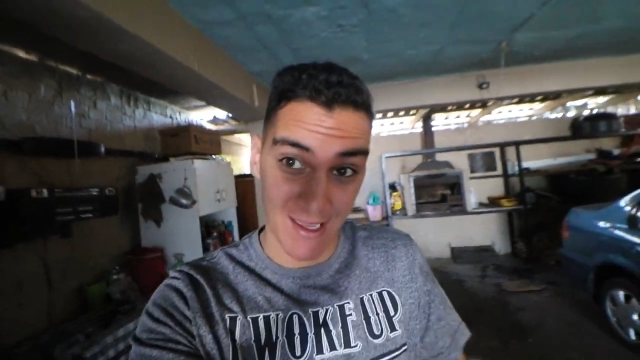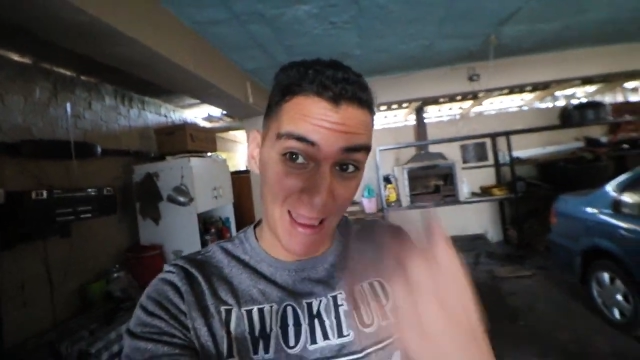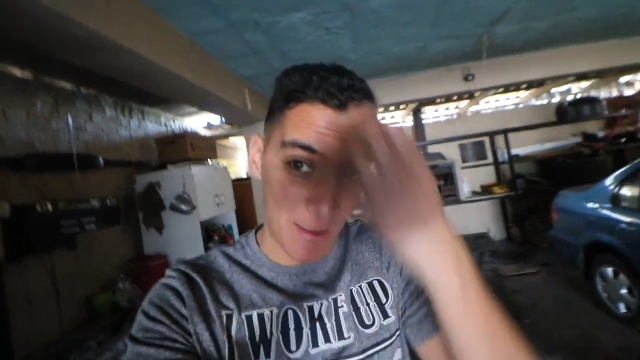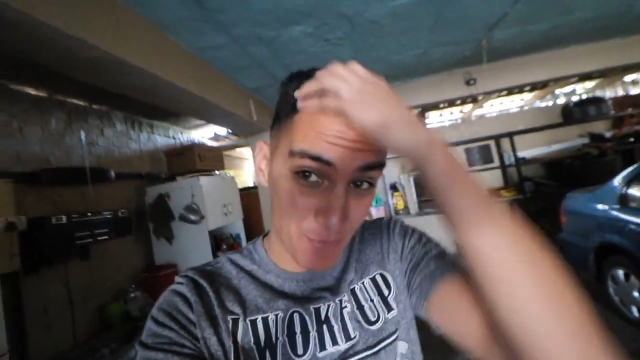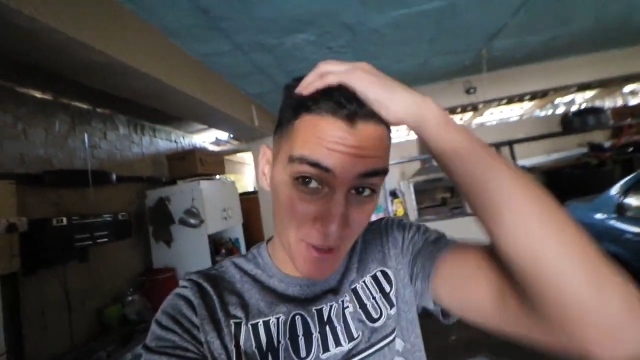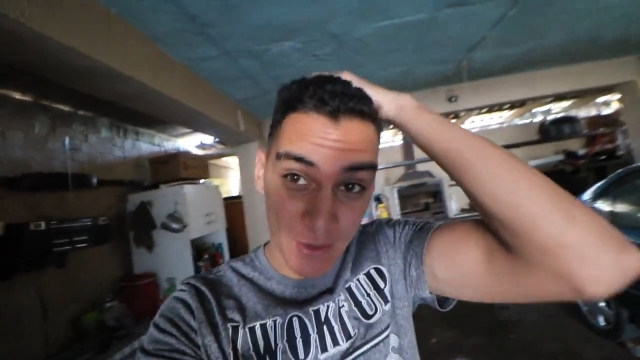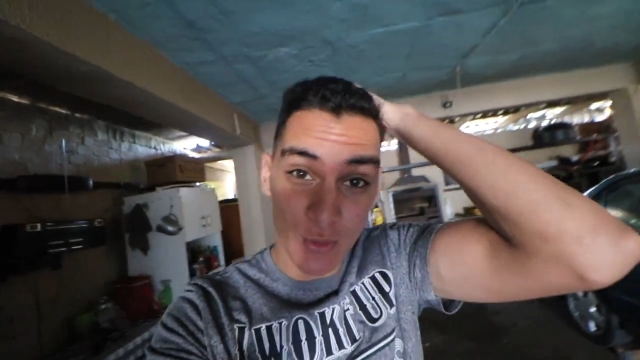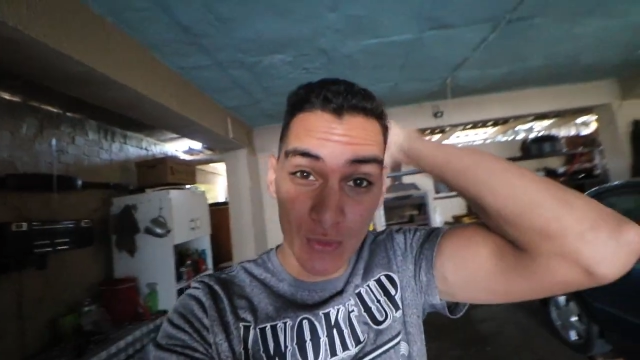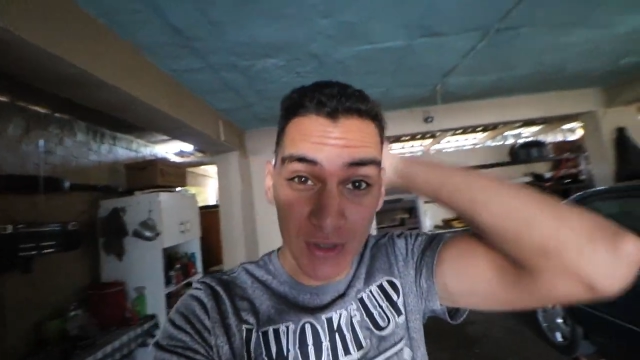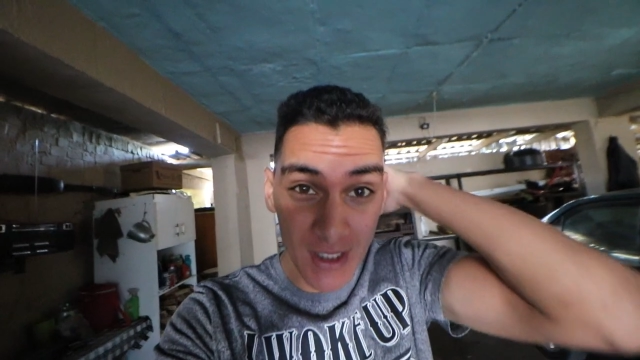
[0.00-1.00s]
I'm
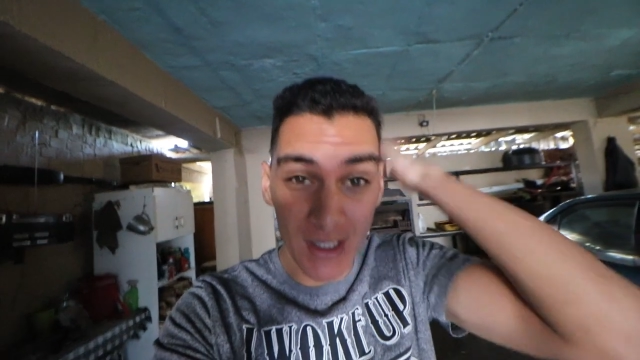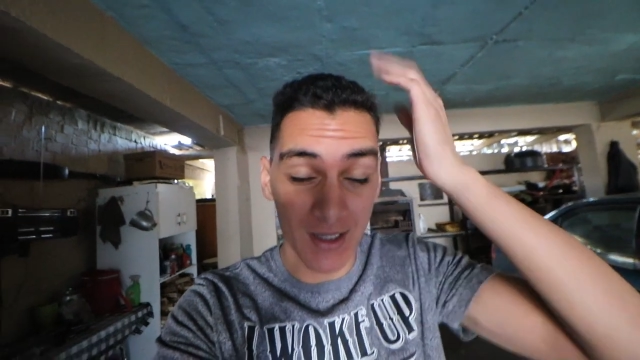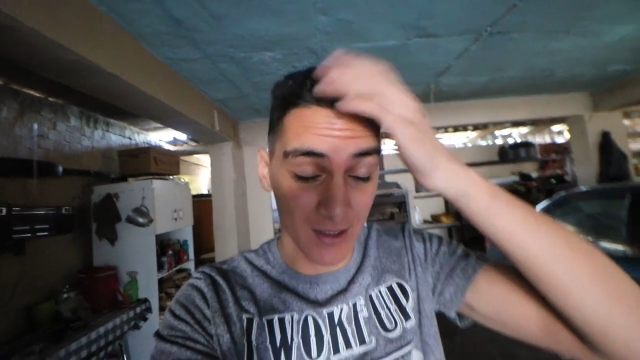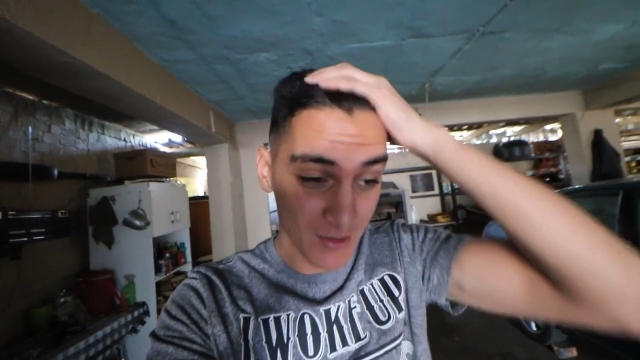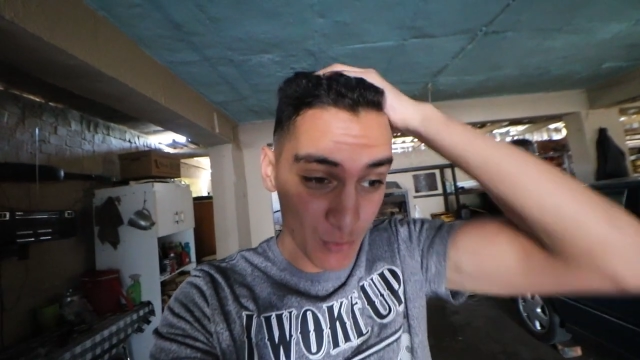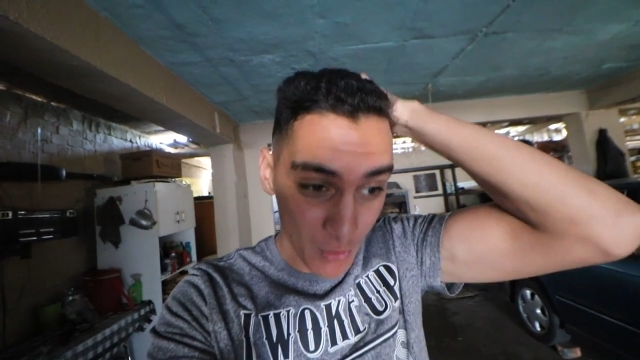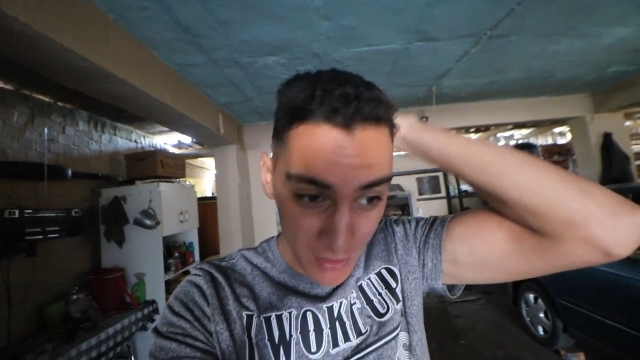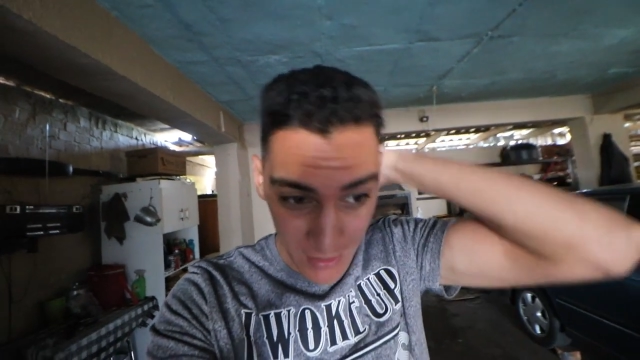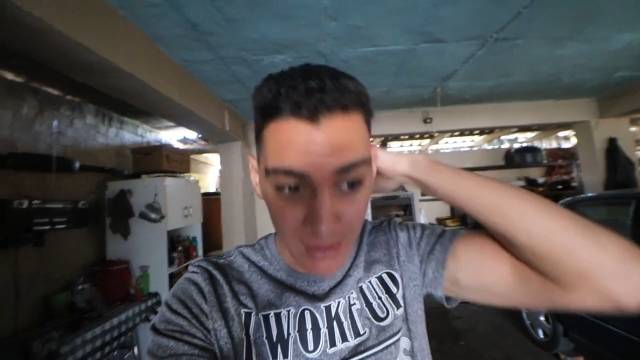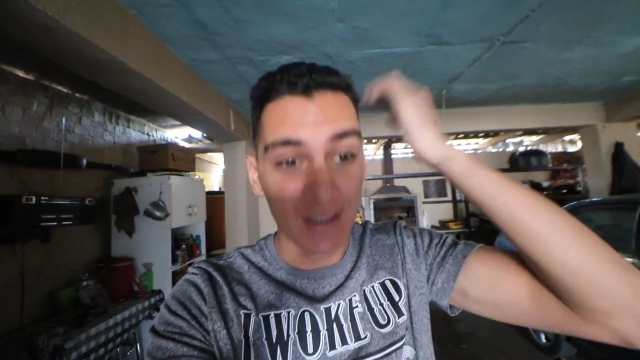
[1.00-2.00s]
back to the um,
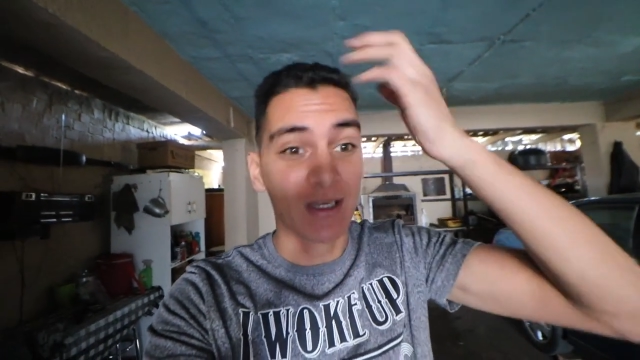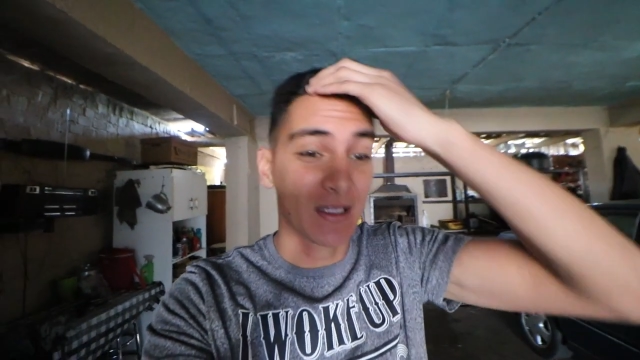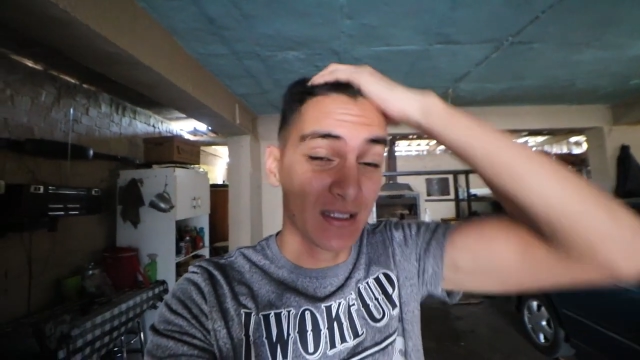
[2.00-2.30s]
well